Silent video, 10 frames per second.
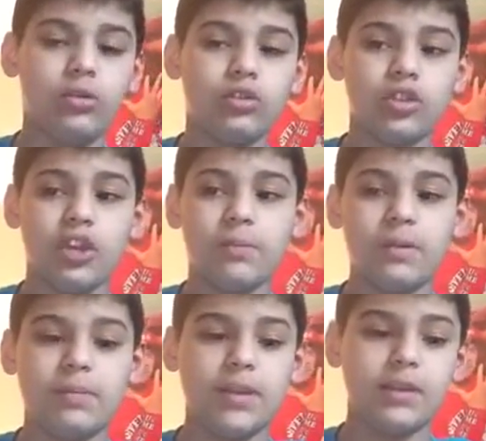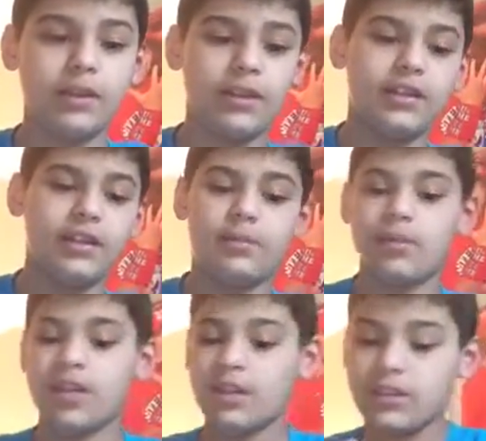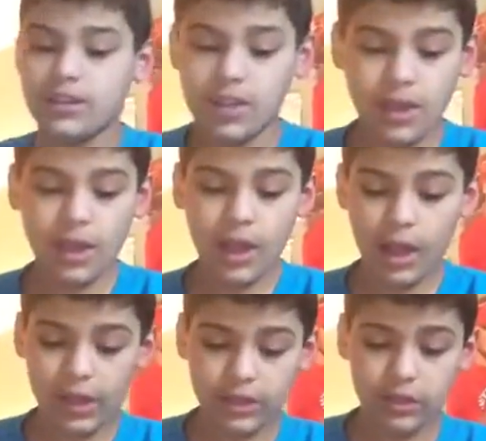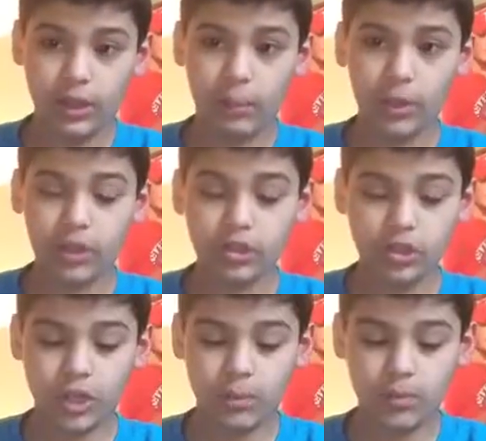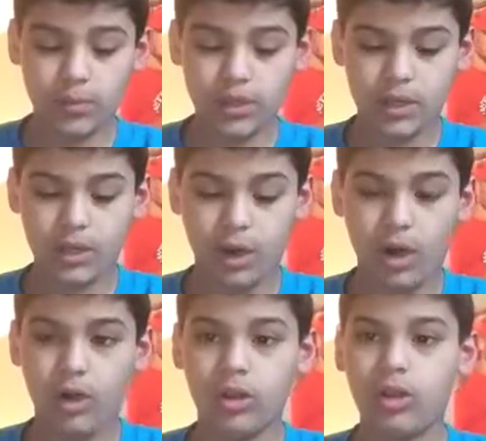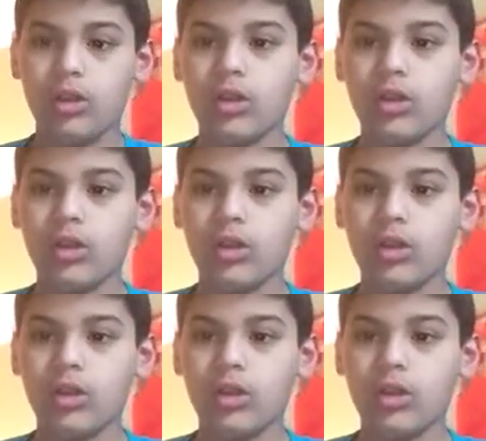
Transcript: try to be mean or anything because I, I'm not trying to be mean at all.